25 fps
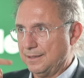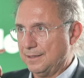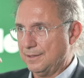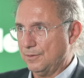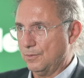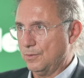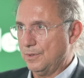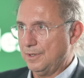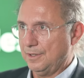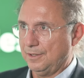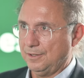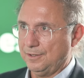the
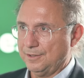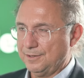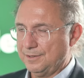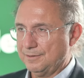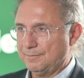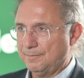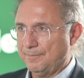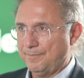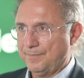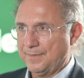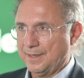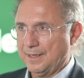world
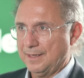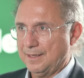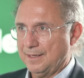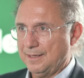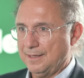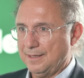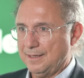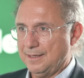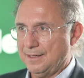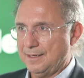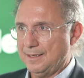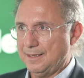
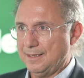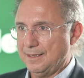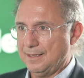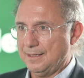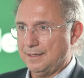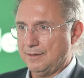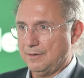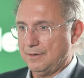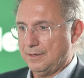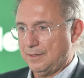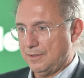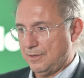
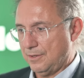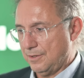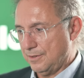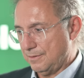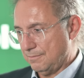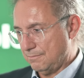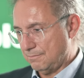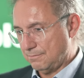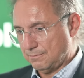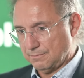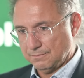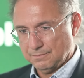
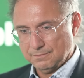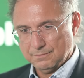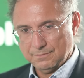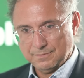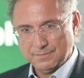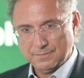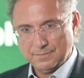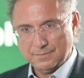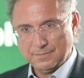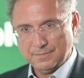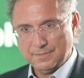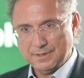on
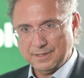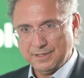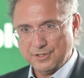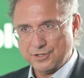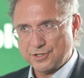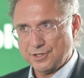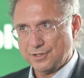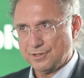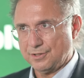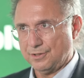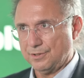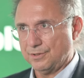
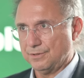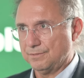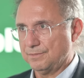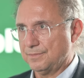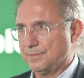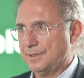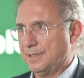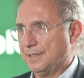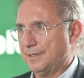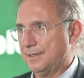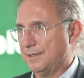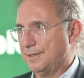digital
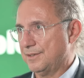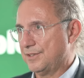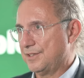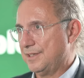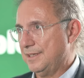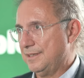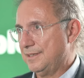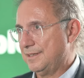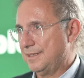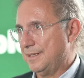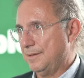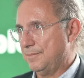
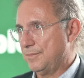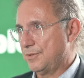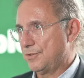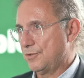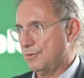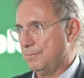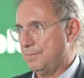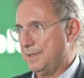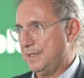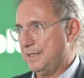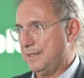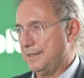systems
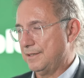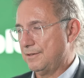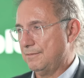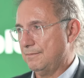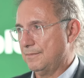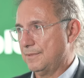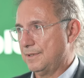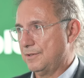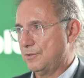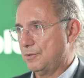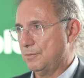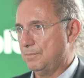to mm-hmm.
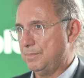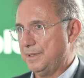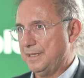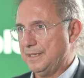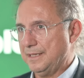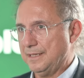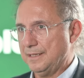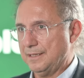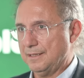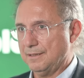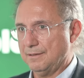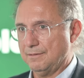
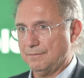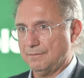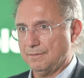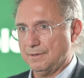be